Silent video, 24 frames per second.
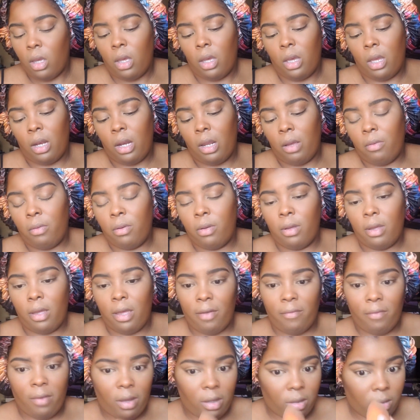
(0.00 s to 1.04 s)
And I will
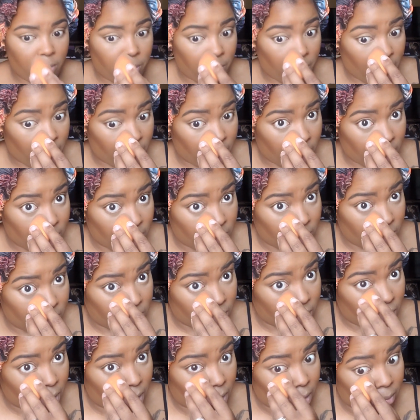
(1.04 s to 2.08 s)
have all the products
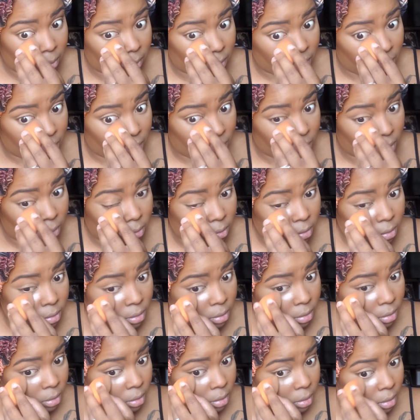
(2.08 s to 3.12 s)
listed down below
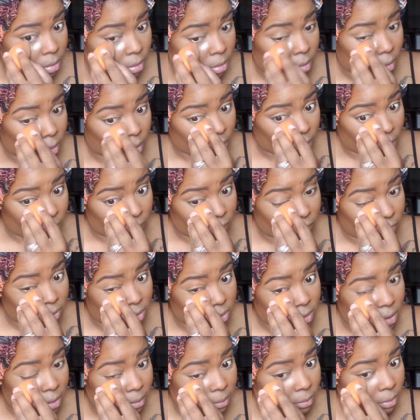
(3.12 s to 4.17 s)
if it's
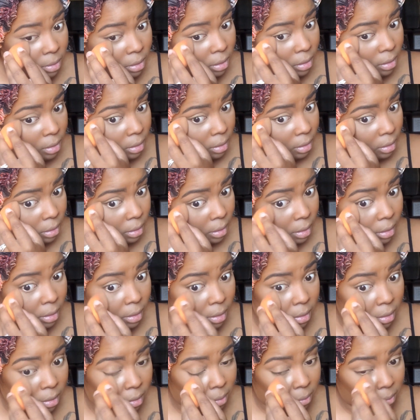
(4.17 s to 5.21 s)
something
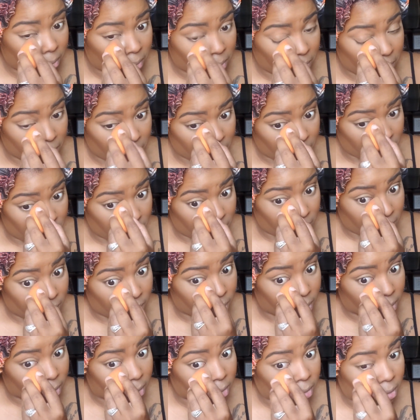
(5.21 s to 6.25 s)
um,
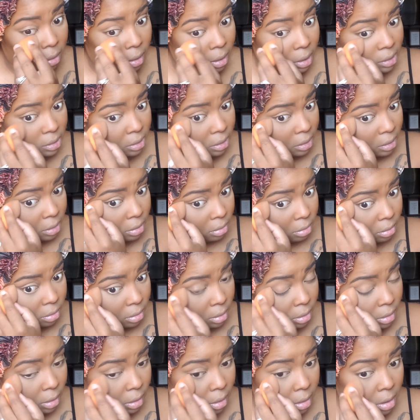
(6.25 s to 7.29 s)
that you guys are
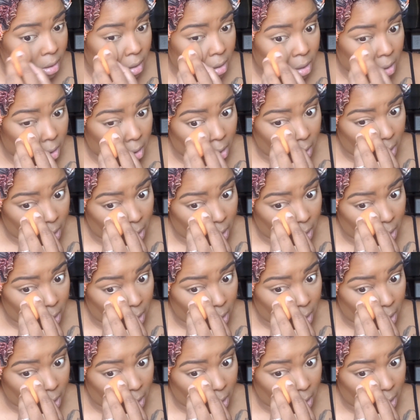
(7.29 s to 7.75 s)
interested in.